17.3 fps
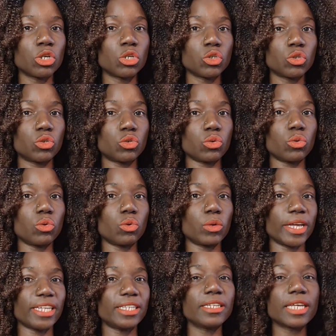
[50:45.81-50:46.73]
So
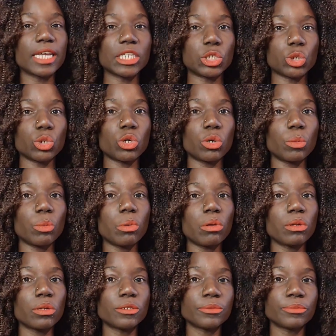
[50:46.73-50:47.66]
getting a job
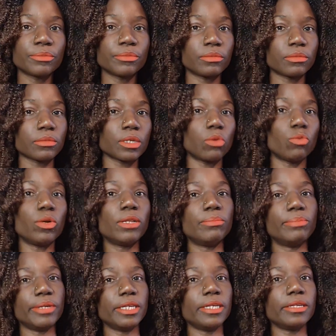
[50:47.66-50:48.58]
will
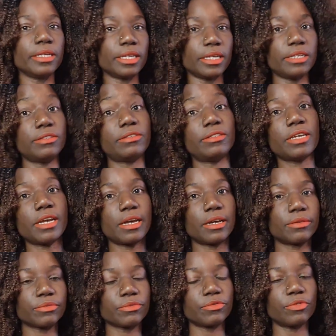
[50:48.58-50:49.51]
be easier.